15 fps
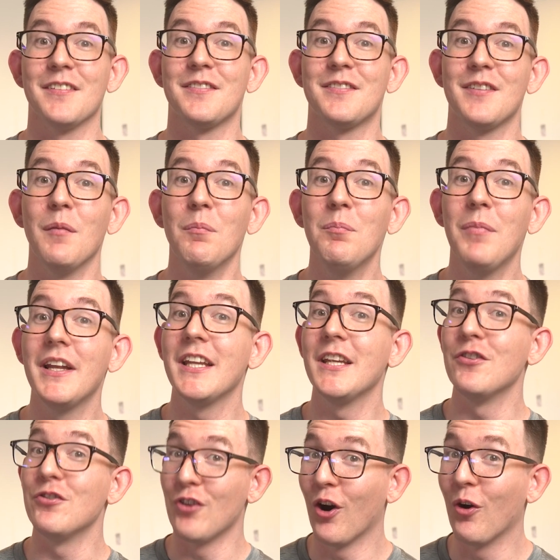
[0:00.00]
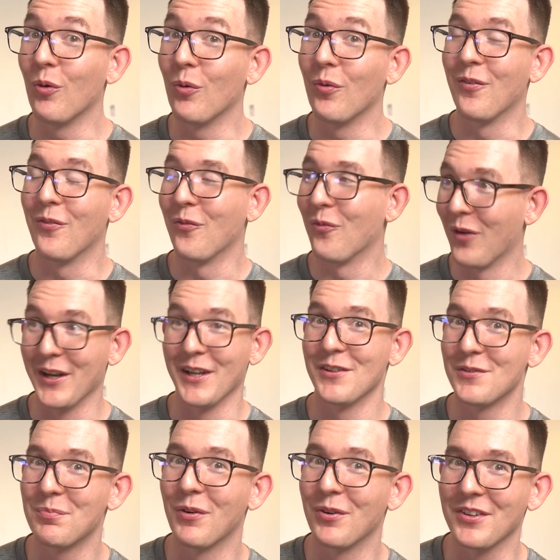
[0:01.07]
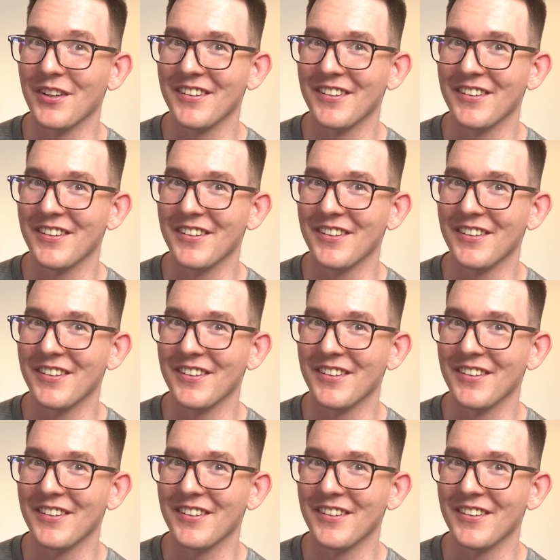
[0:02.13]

somebody know when it's broken?